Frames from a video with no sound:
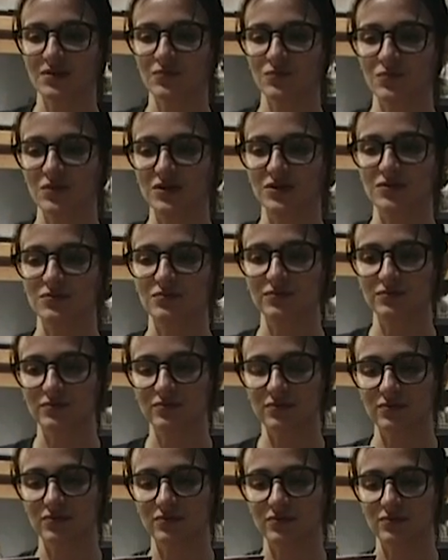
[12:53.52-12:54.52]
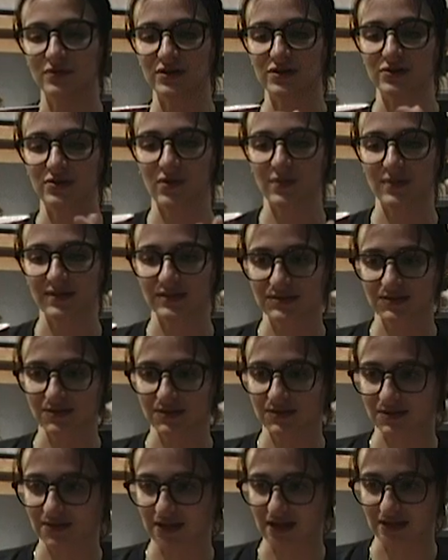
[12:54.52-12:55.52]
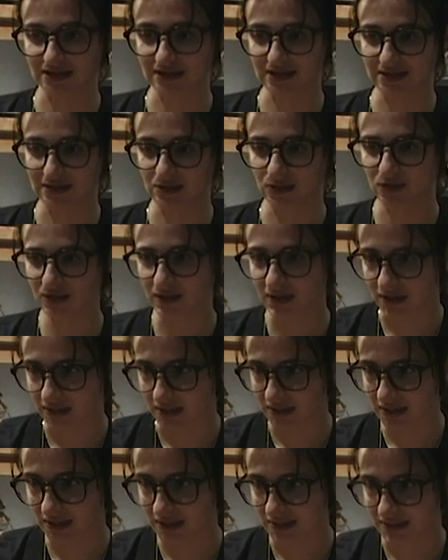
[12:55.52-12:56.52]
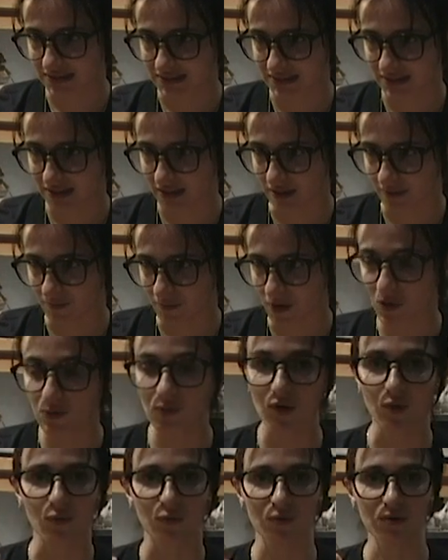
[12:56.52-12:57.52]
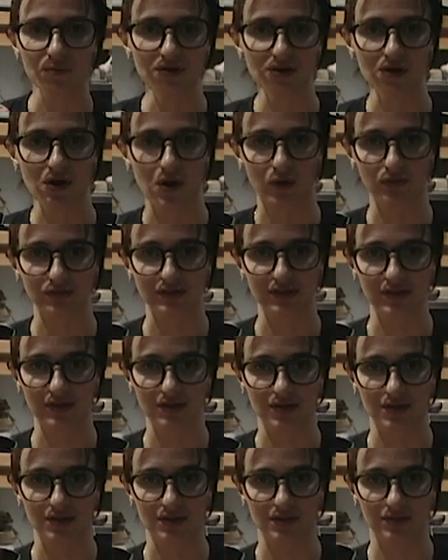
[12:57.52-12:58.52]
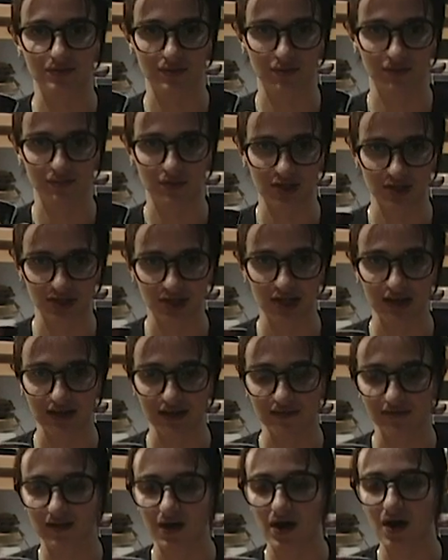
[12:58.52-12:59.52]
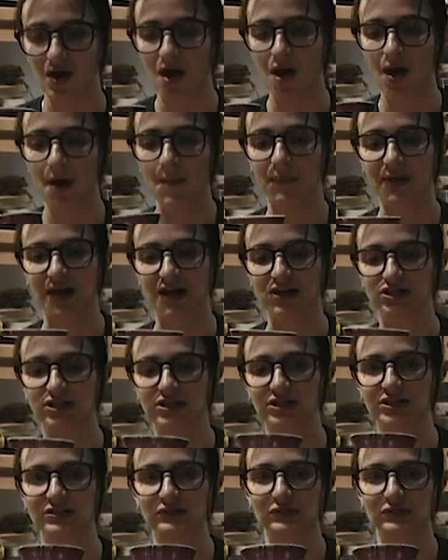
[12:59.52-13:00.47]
when you go in to actually look at it, it's, a woman holding the Burj Khalifa, but actually she's